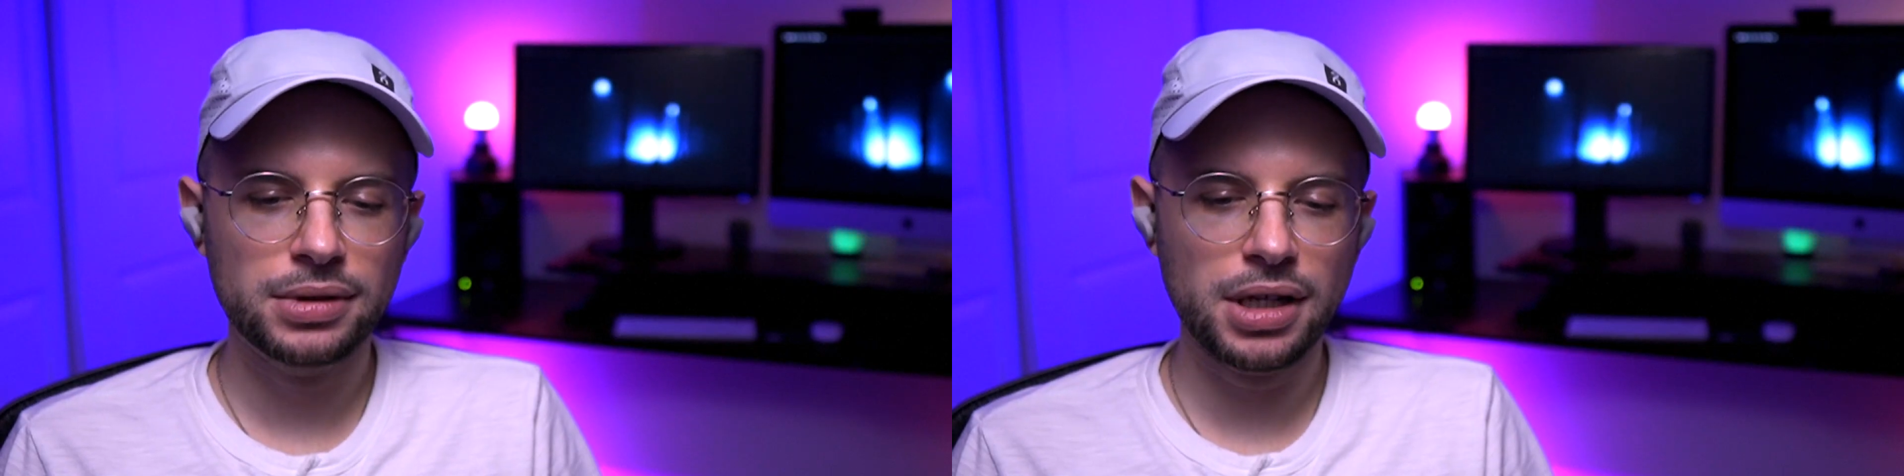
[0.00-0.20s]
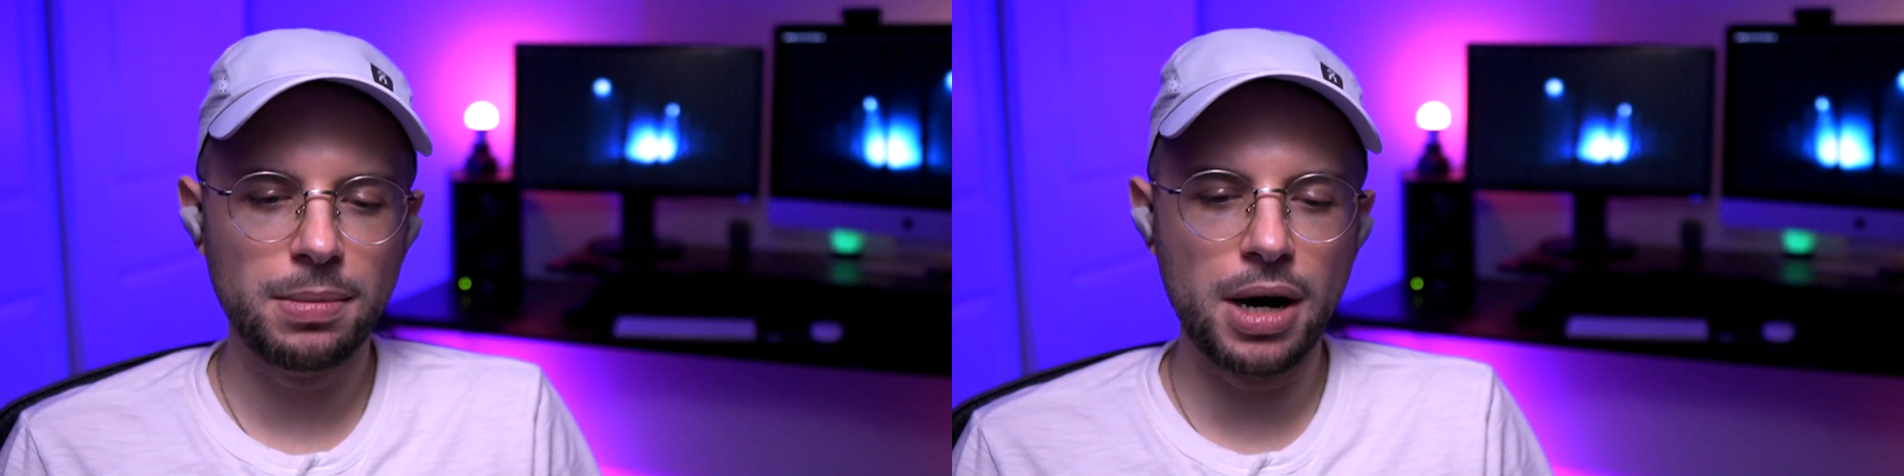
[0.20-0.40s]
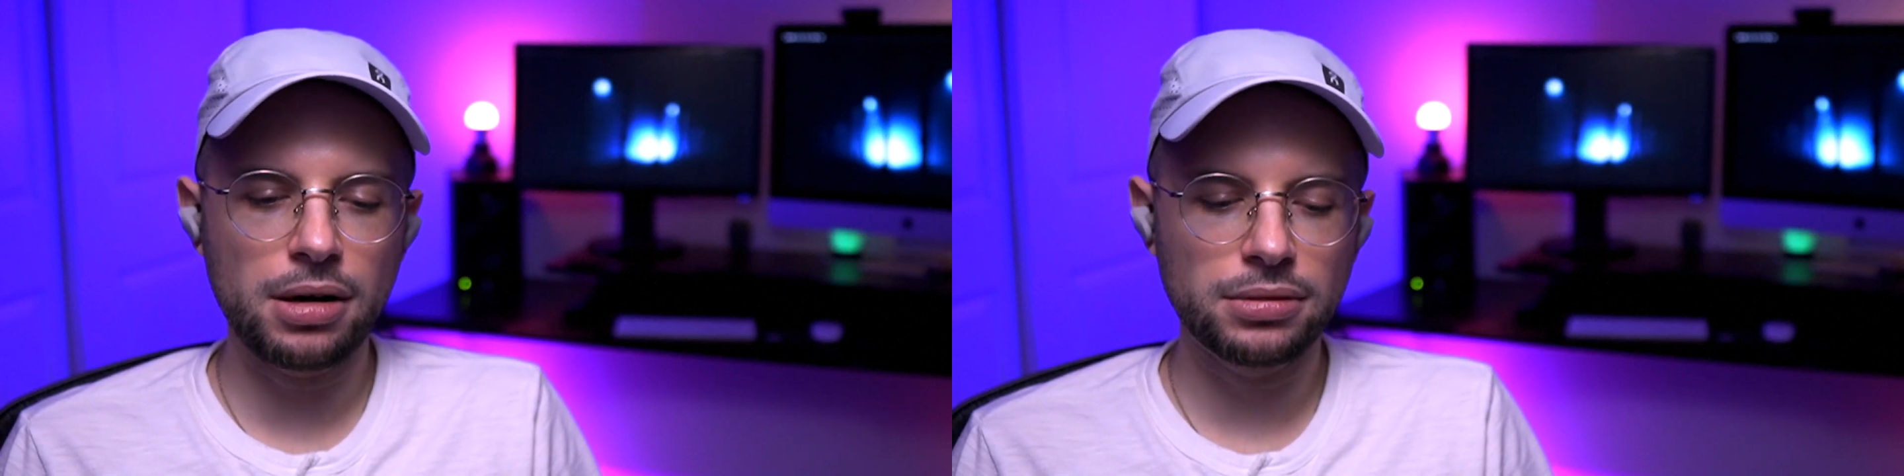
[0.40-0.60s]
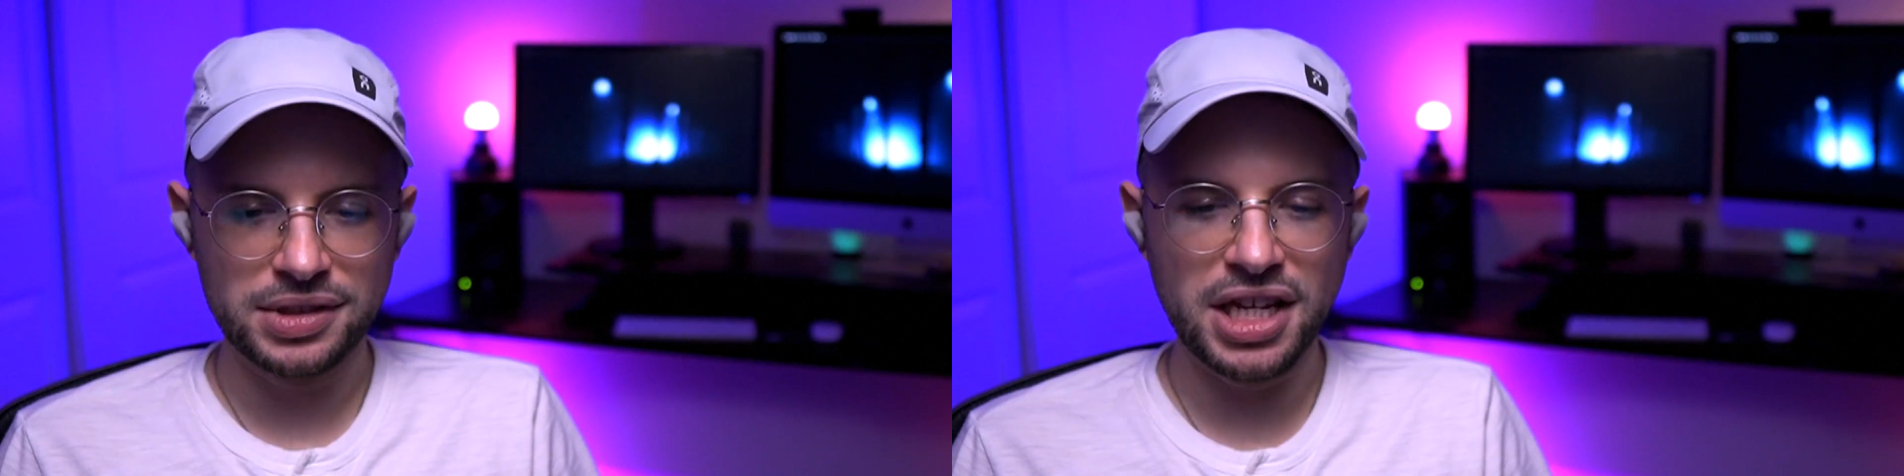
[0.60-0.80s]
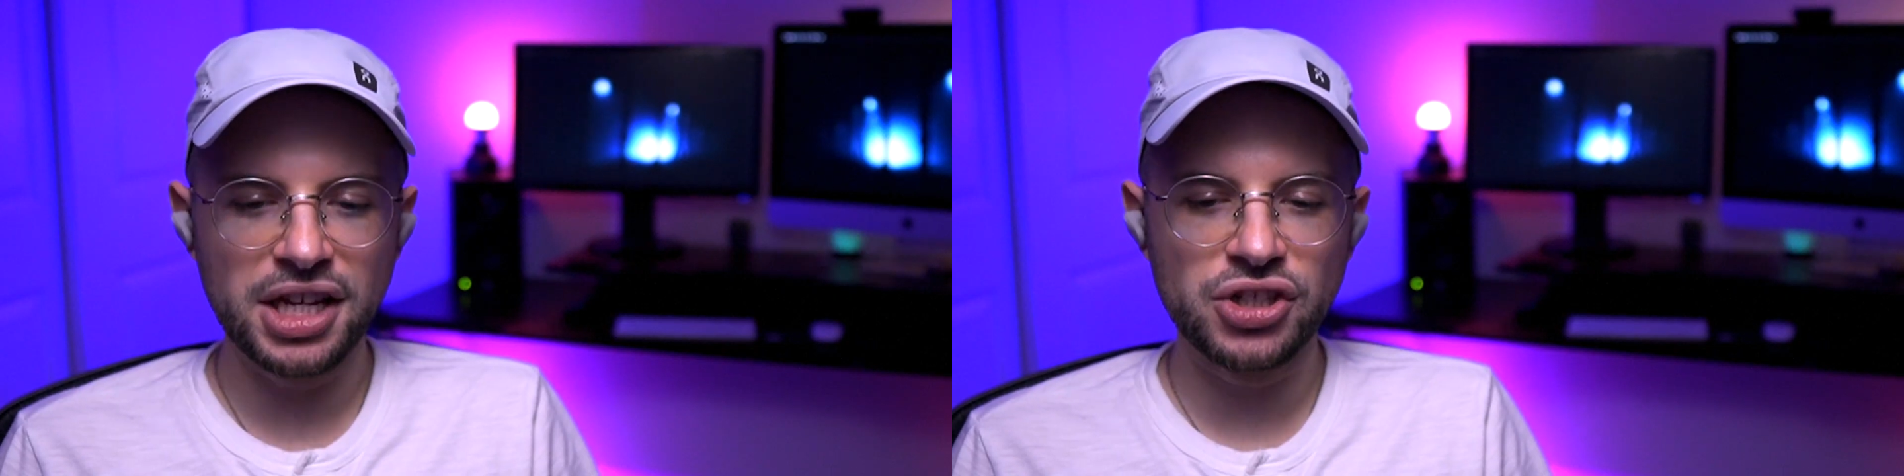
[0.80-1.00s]
Come on,
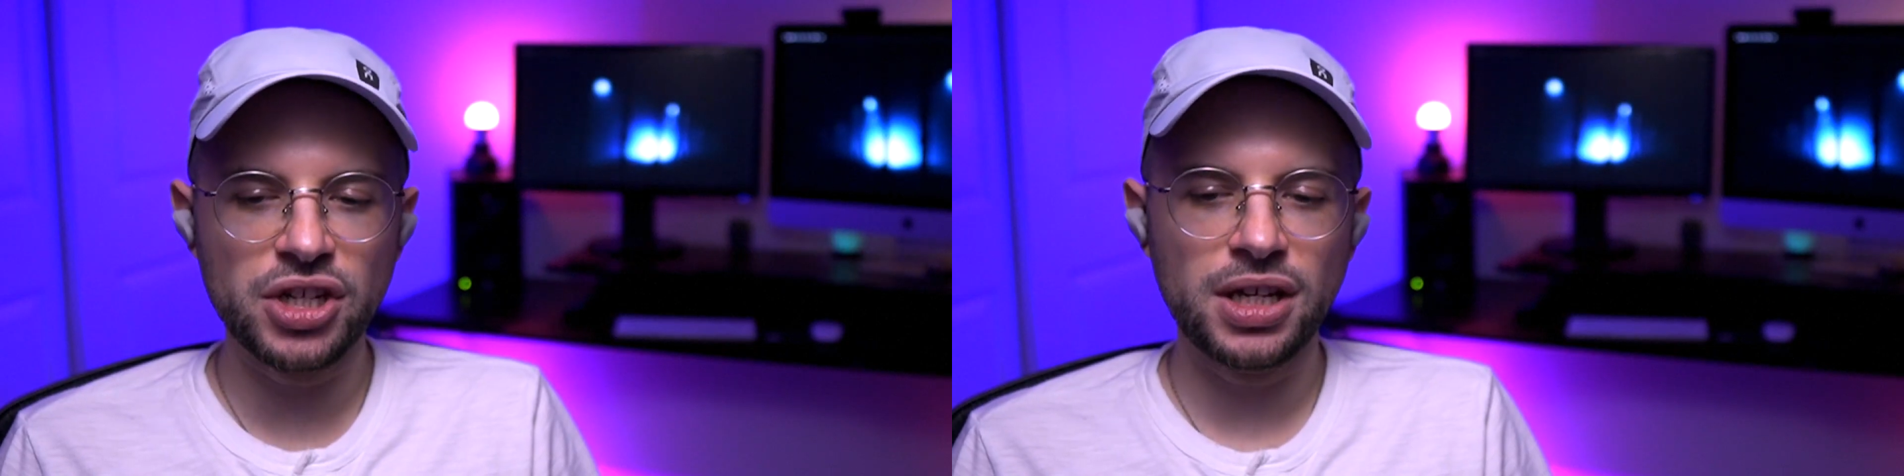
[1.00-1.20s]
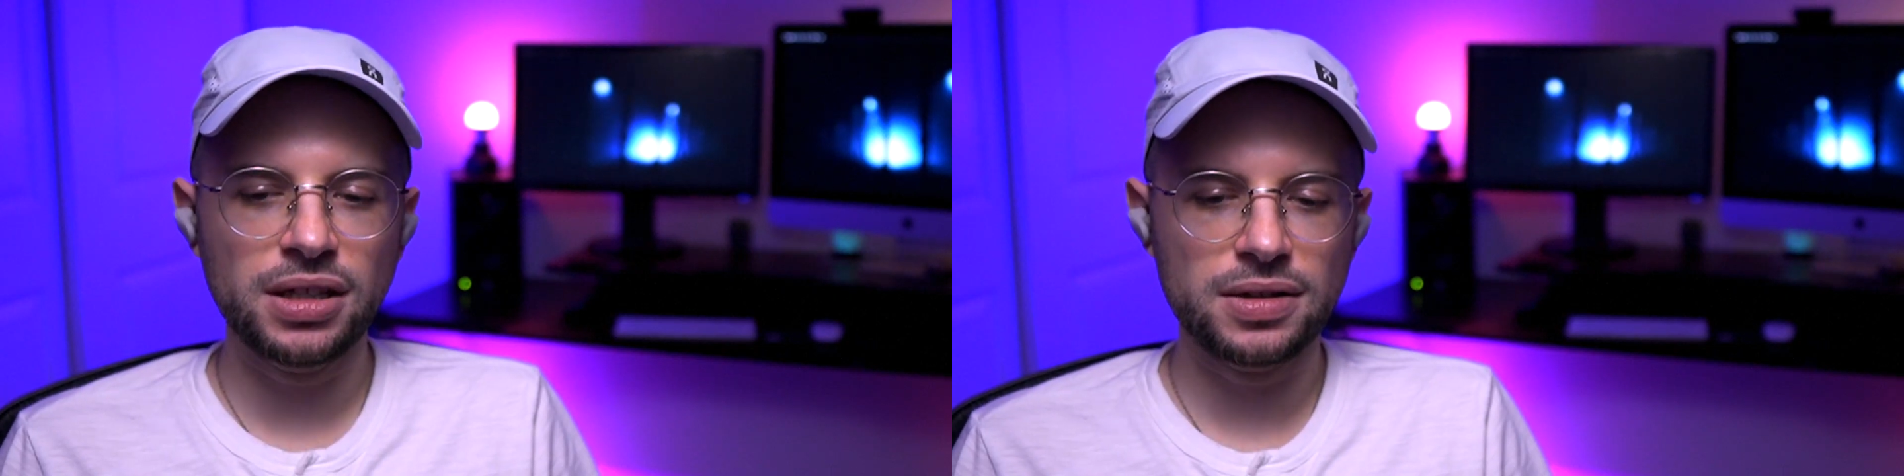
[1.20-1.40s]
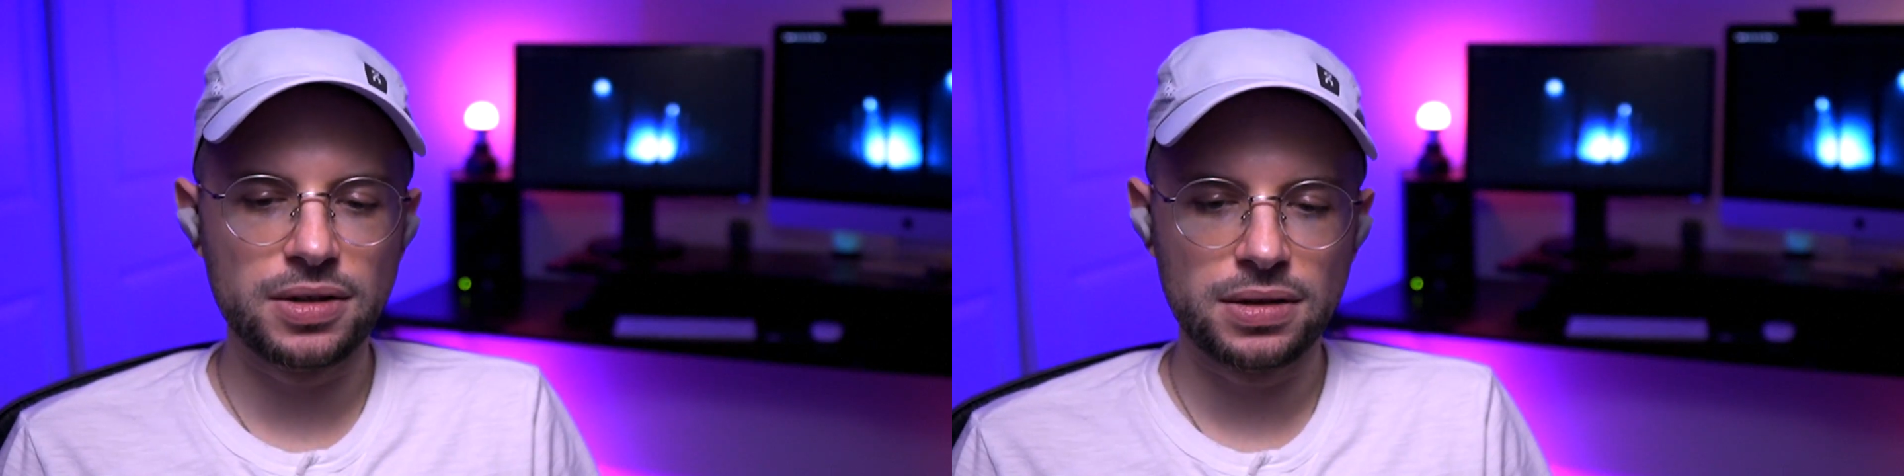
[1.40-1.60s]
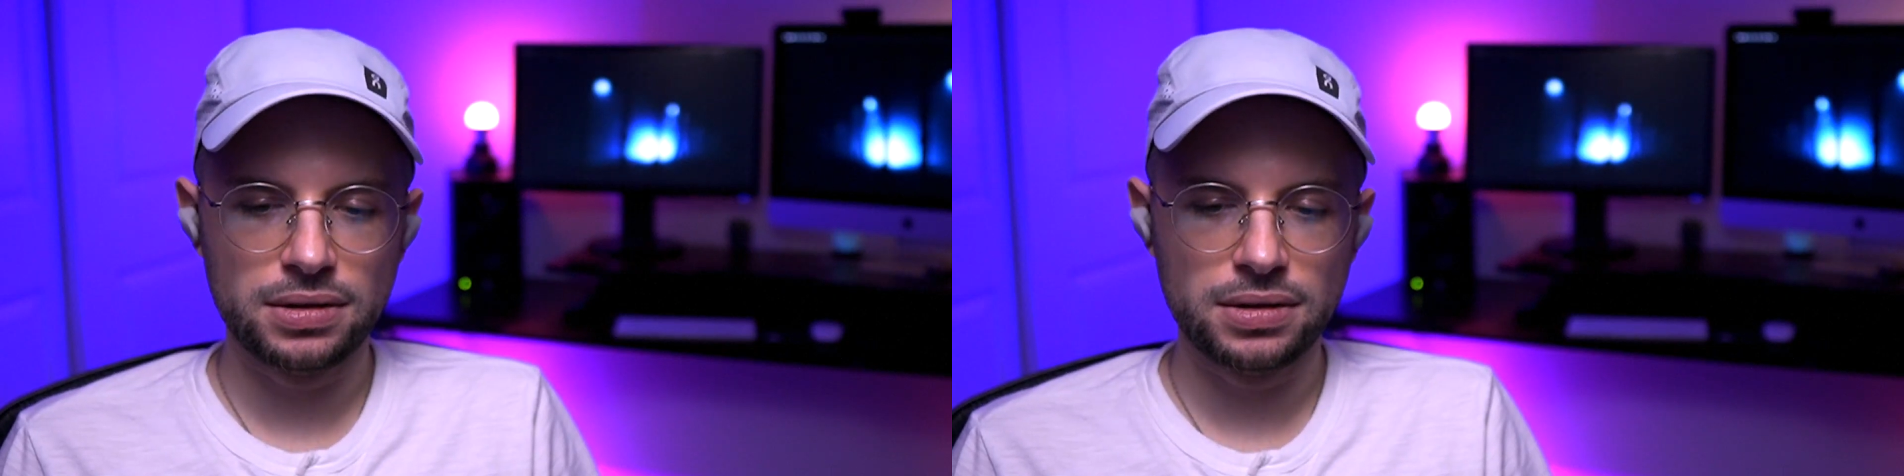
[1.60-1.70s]
take a chance.